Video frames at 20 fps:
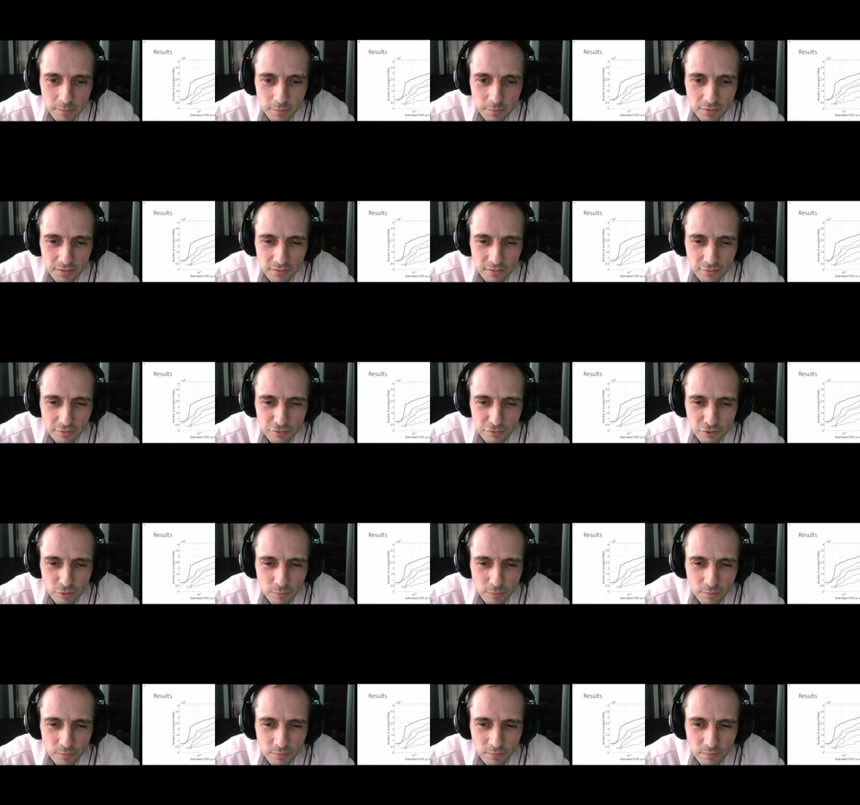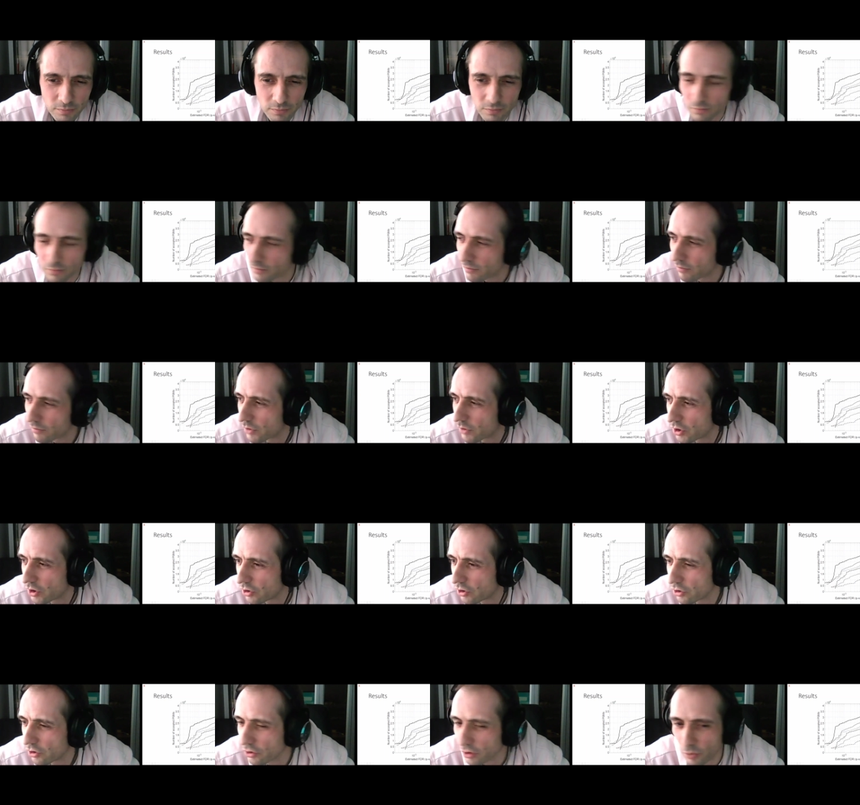is from
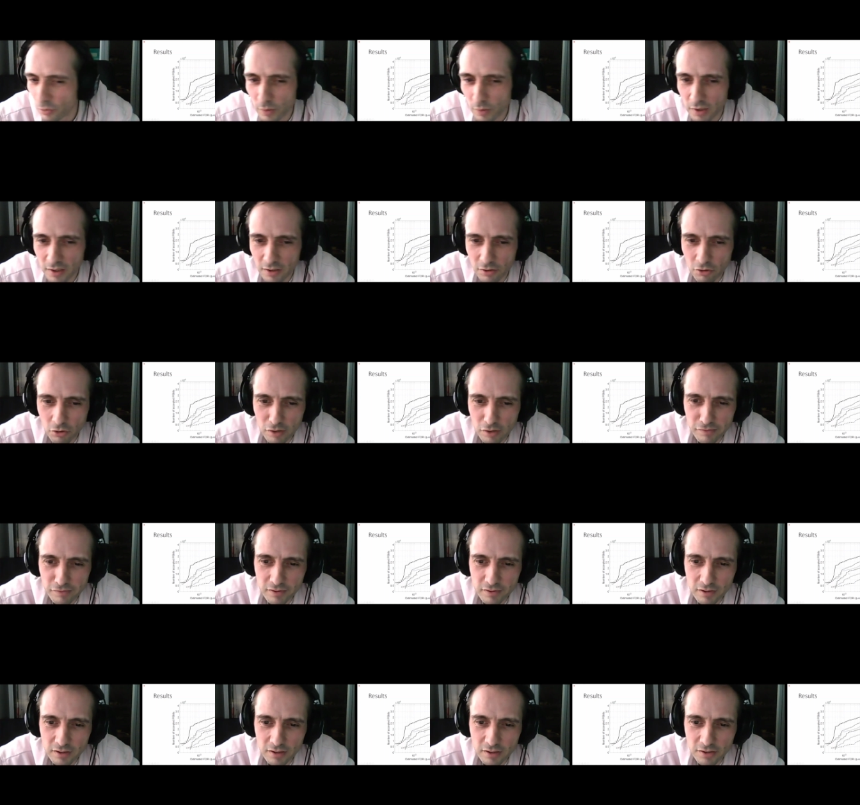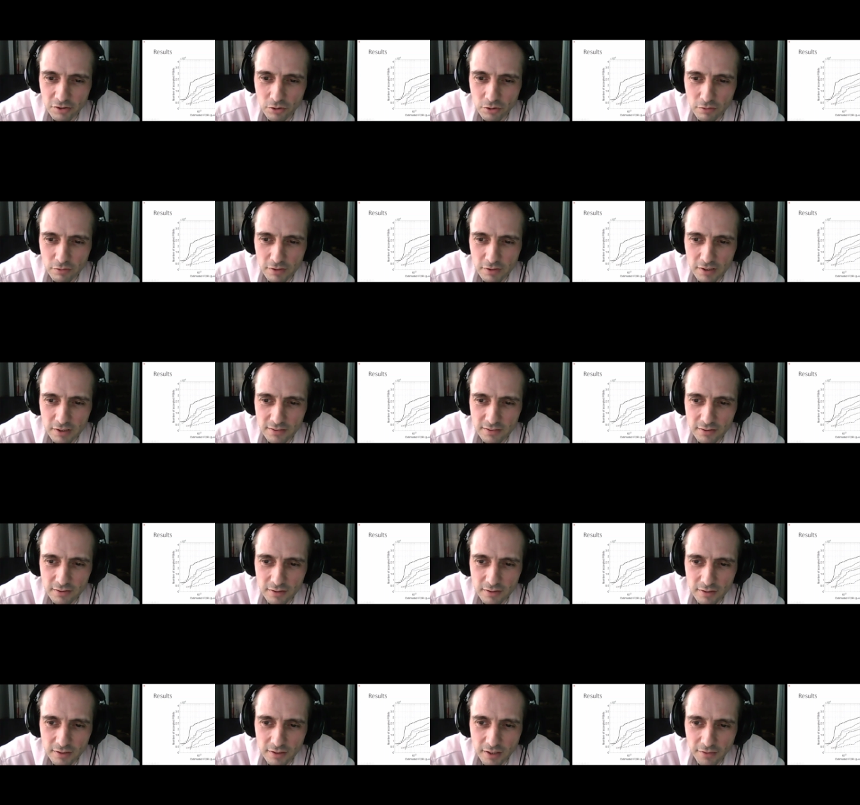Rockefeller
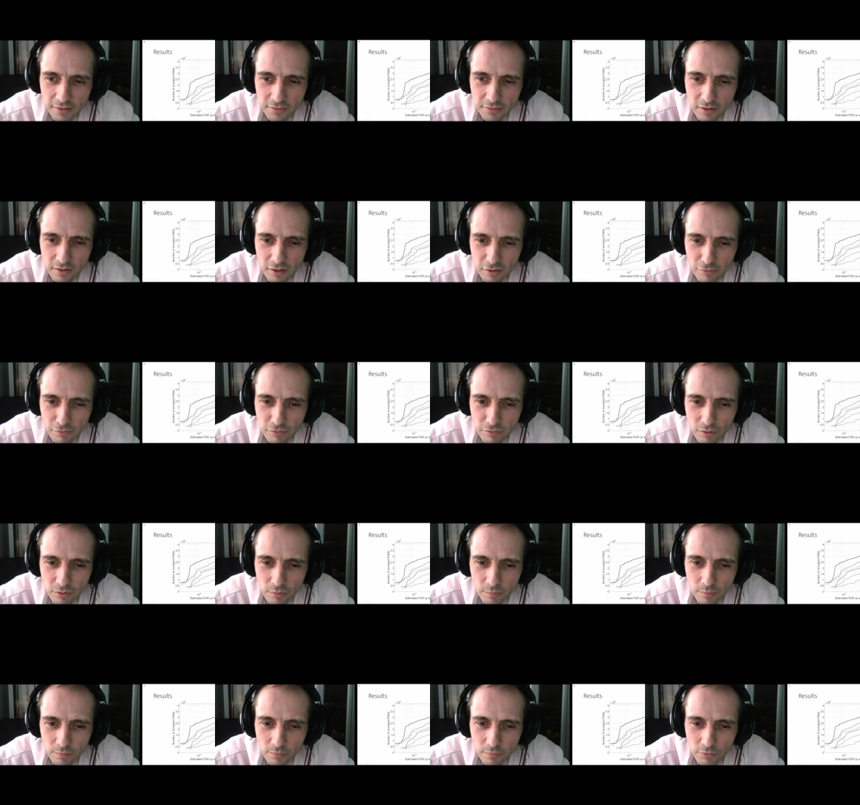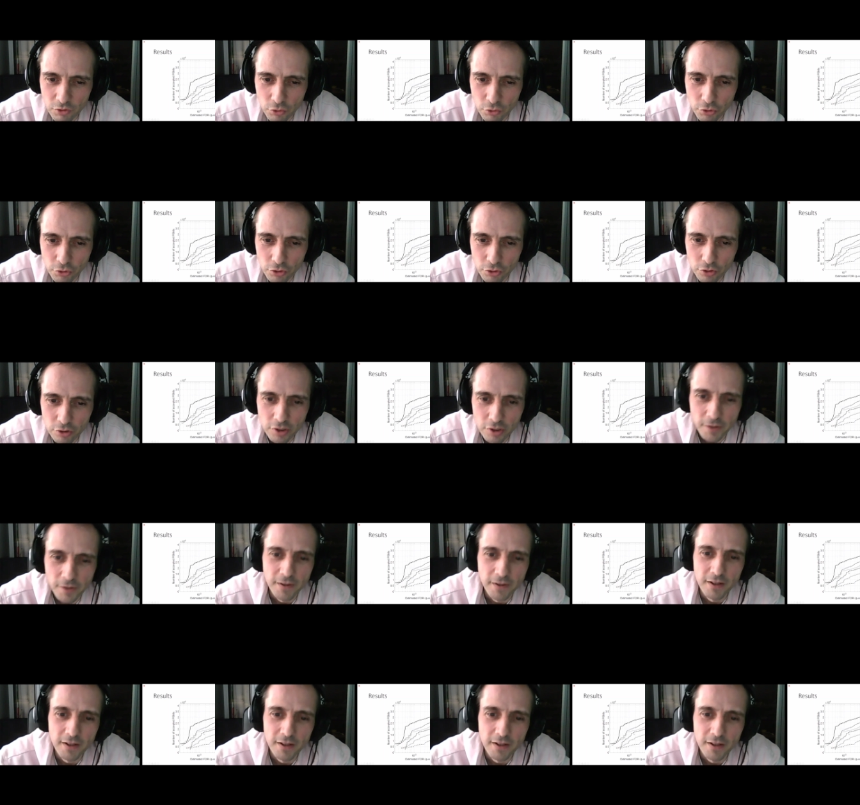University, I think, from New York,